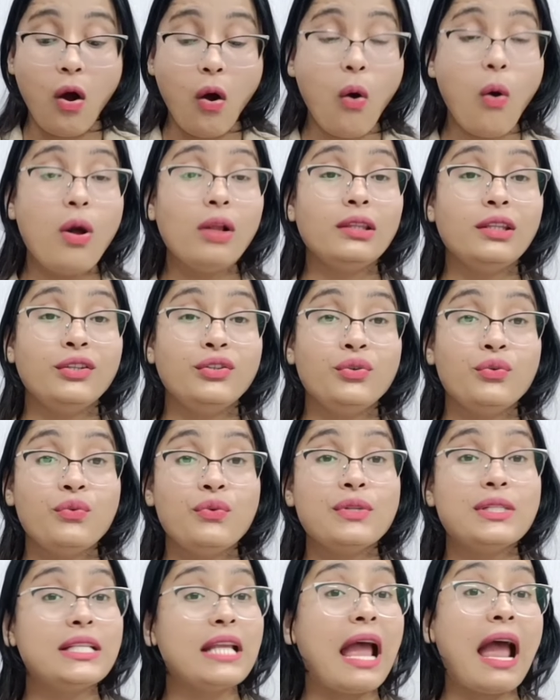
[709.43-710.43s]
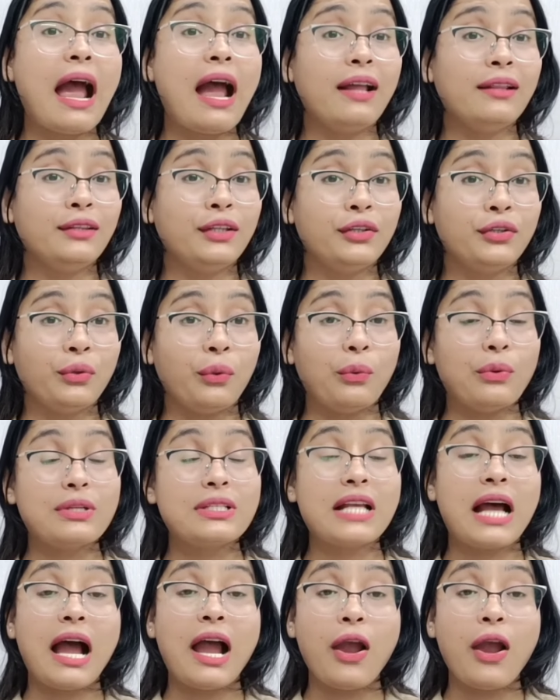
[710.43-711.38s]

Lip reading: all the do's and the don'ts.